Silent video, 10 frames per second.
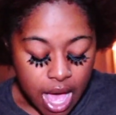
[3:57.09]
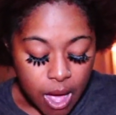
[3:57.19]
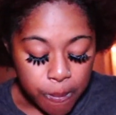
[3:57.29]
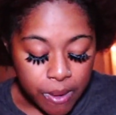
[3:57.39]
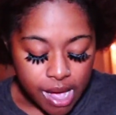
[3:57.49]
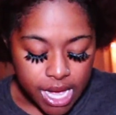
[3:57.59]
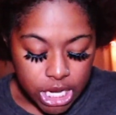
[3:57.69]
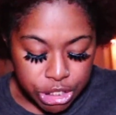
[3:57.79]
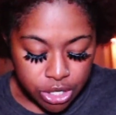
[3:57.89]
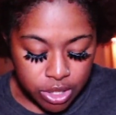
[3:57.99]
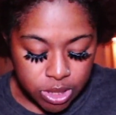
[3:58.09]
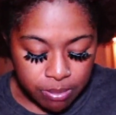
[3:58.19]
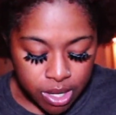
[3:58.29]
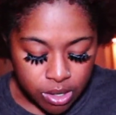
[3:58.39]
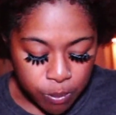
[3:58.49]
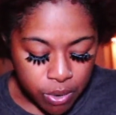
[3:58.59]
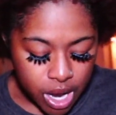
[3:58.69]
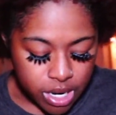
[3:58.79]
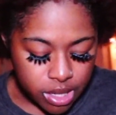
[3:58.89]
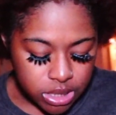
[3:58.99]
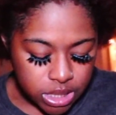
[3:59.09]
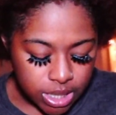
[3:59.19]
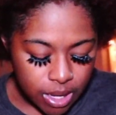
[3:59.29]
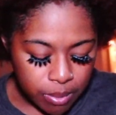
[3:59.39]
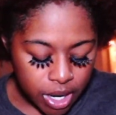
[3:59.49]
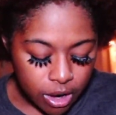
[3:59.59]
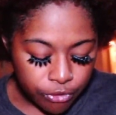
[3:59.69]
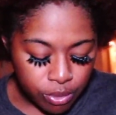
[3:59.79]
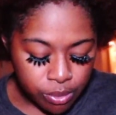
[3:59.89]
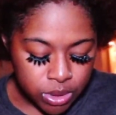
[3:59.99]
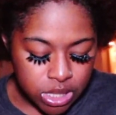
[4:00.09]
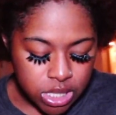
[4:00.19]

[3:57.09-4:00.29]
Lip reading: Apply a generous amount of product to damp hair from root to